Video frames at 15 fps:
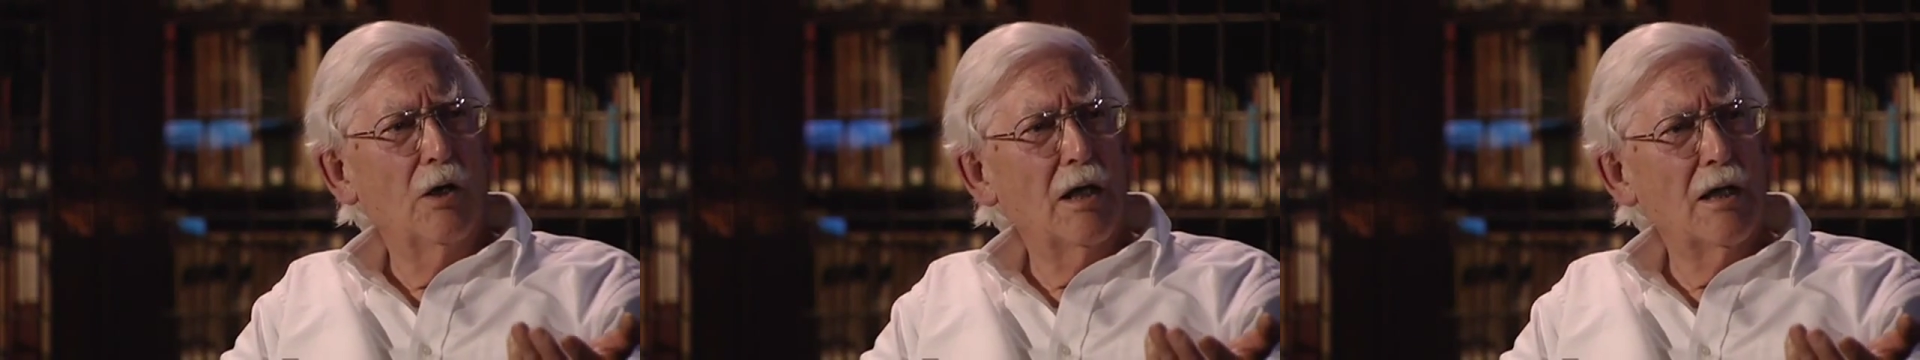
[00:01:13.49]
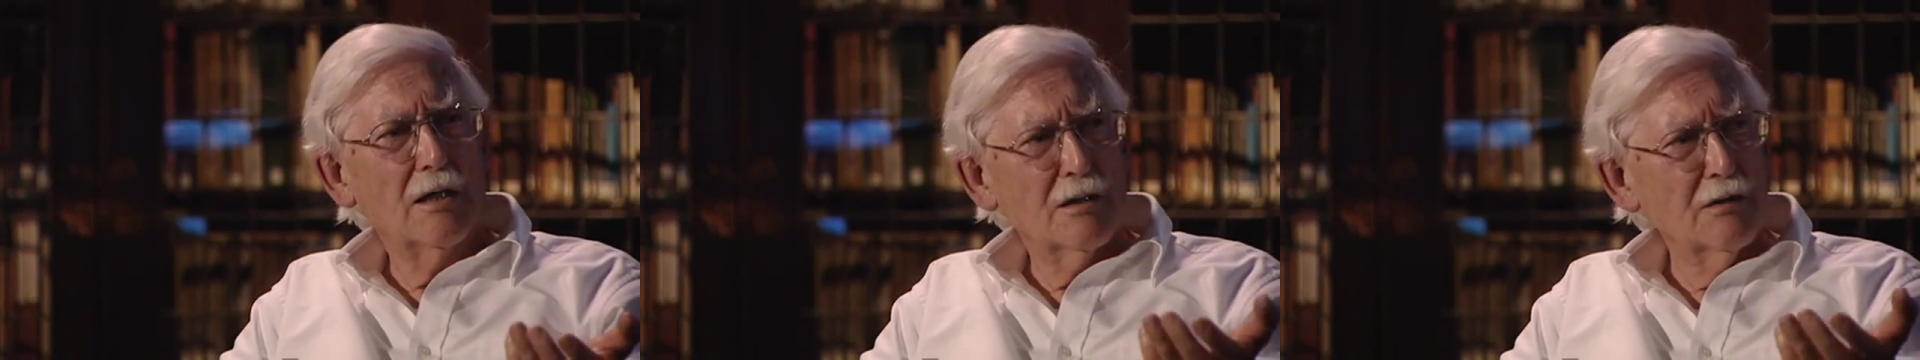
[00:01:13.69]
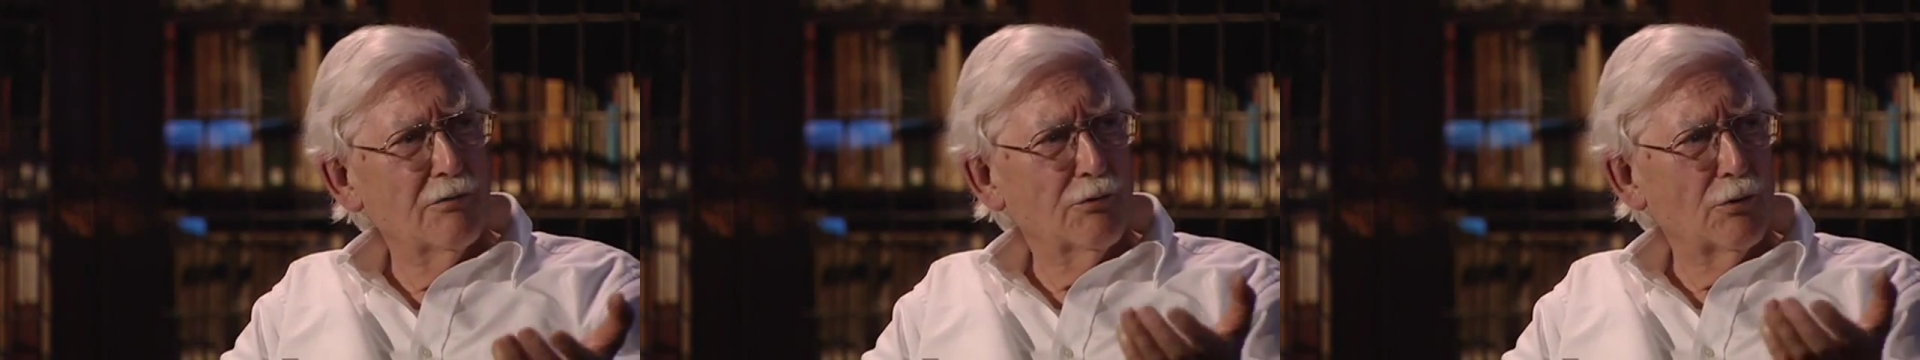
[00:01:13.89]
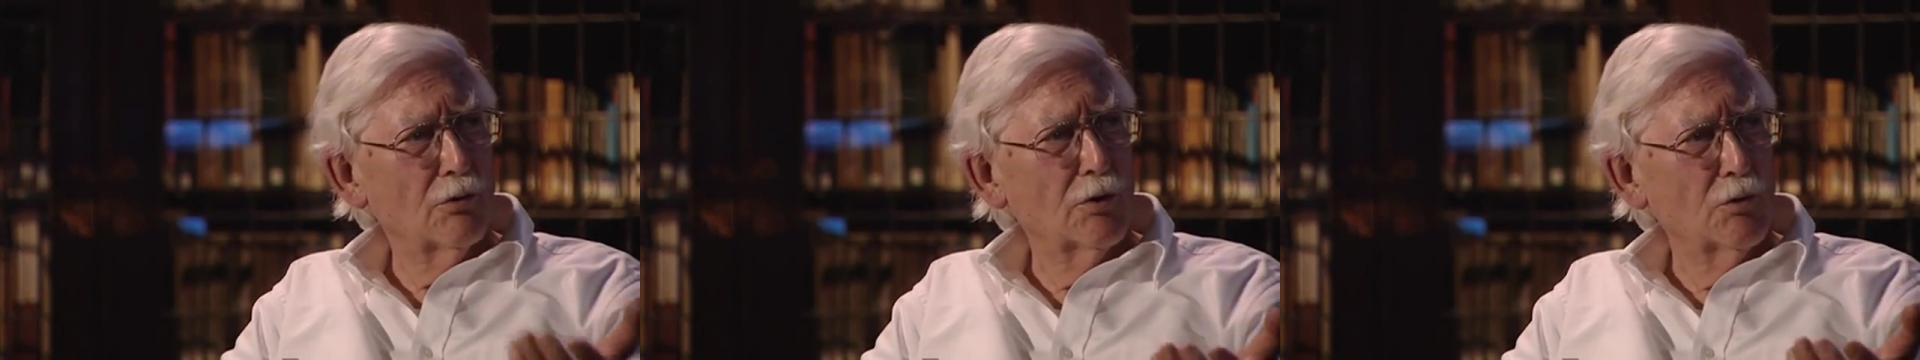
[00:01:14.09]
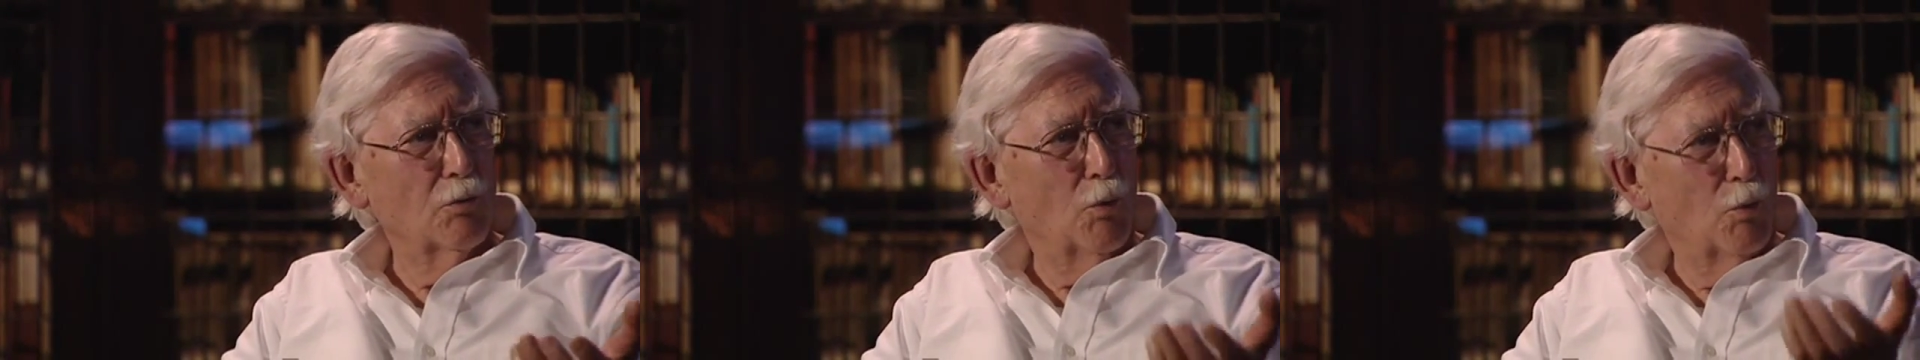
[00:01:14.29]
and
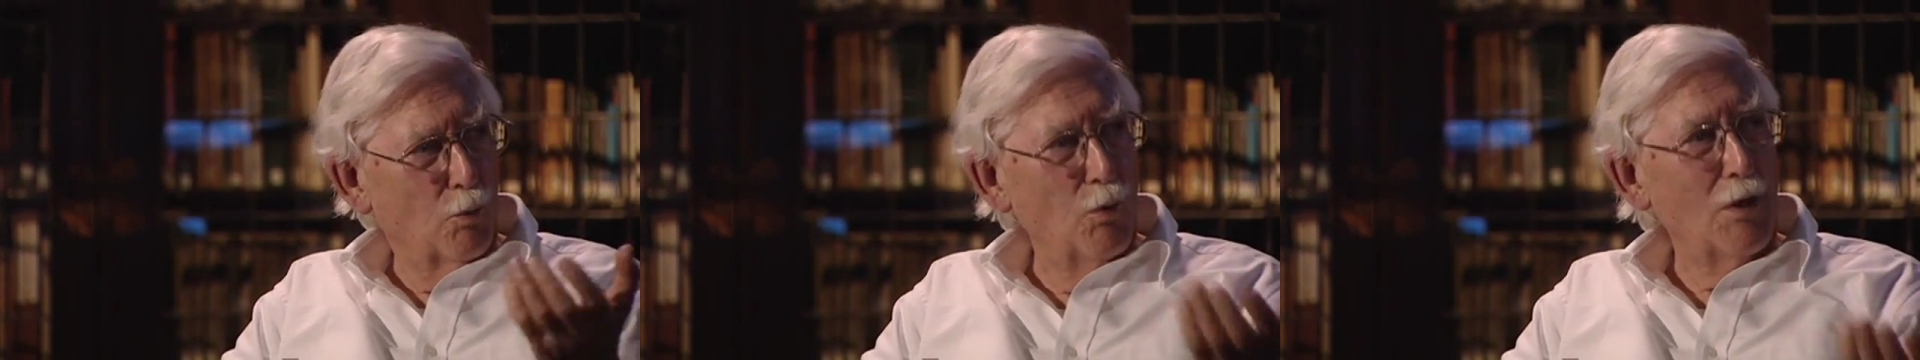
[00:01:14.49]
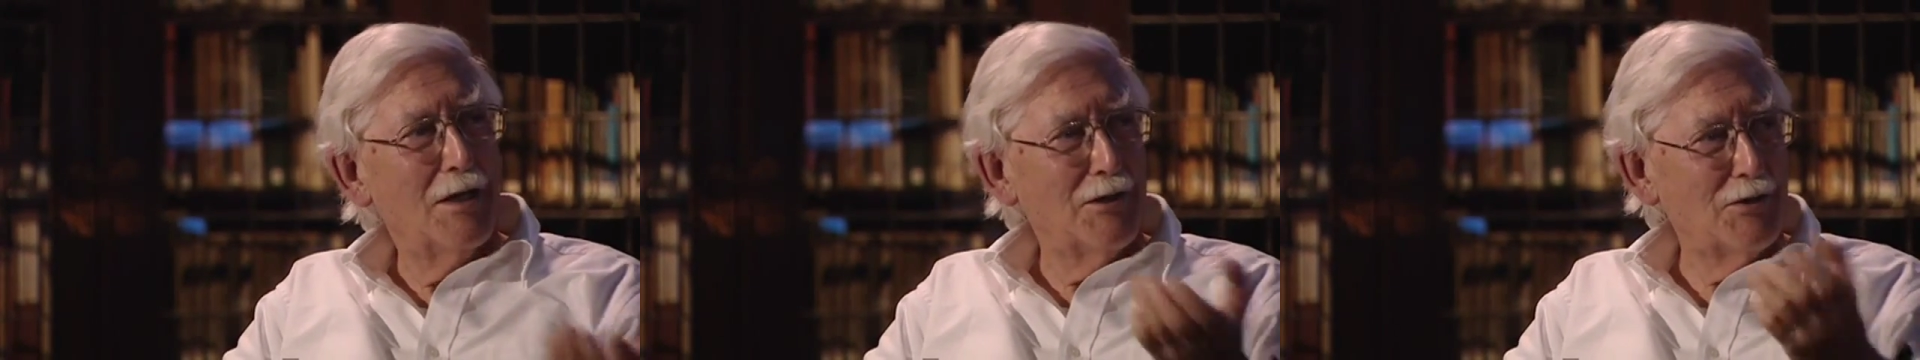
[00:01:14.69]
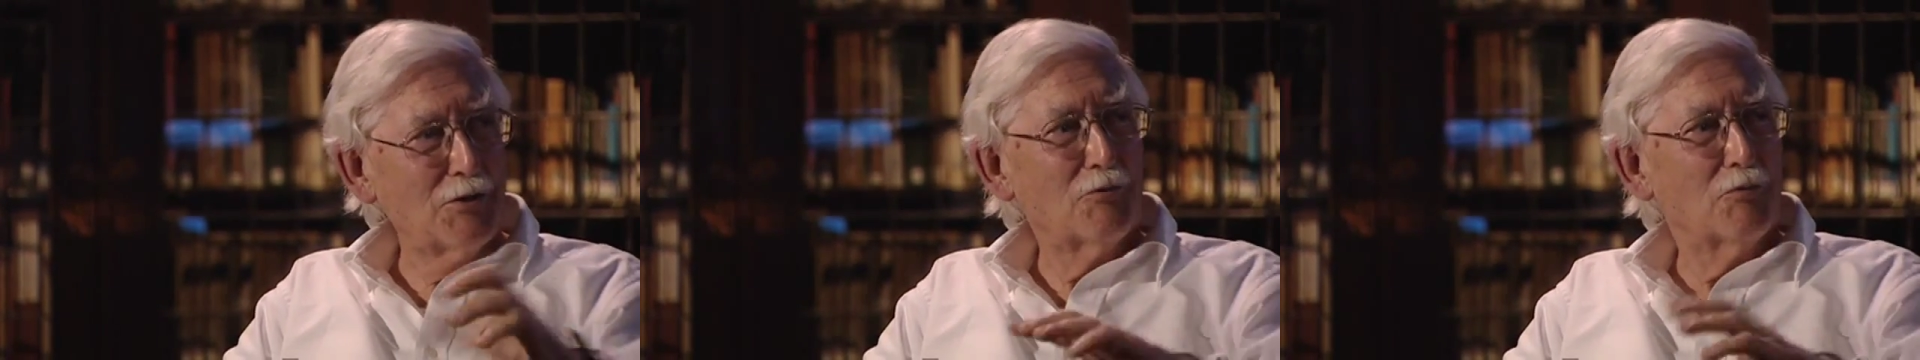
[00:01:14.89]
for ways